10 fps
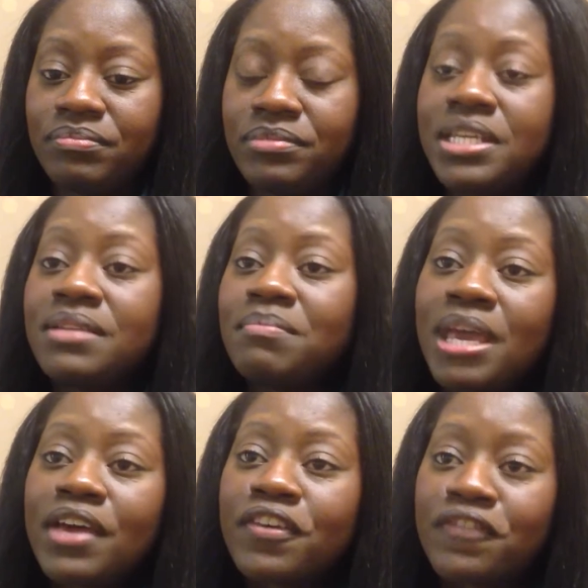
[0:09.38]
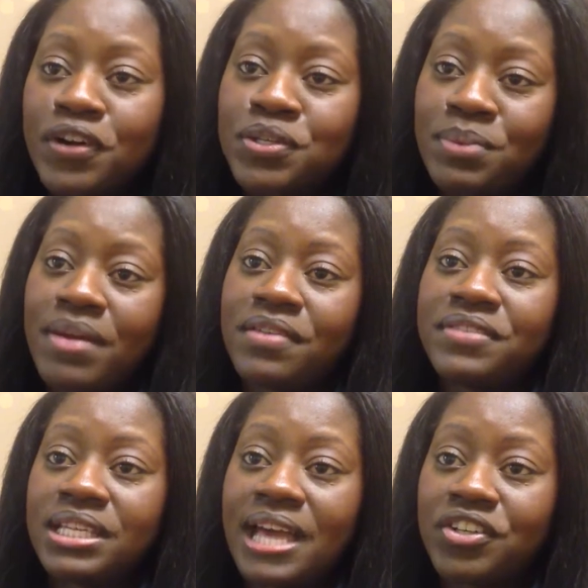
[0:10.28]
didn't make the first round of
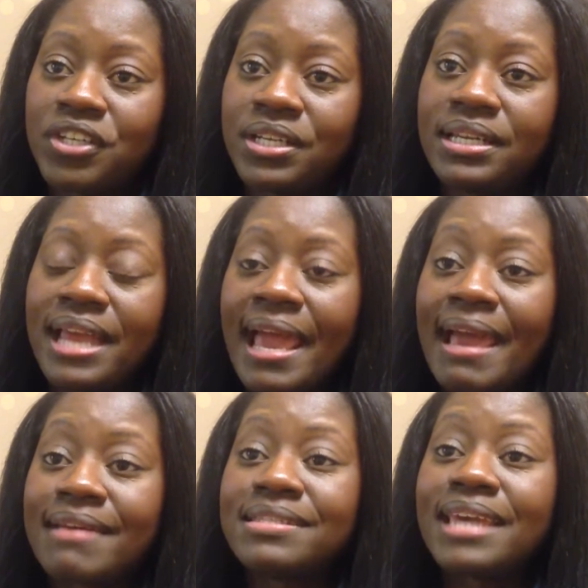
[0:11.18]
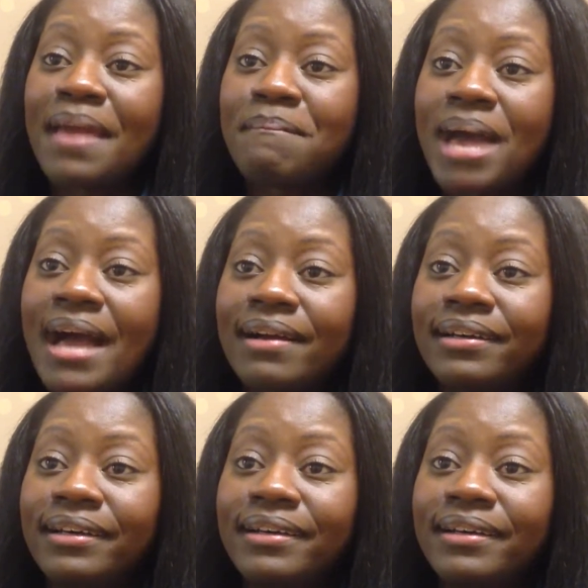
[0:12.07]
selection and came back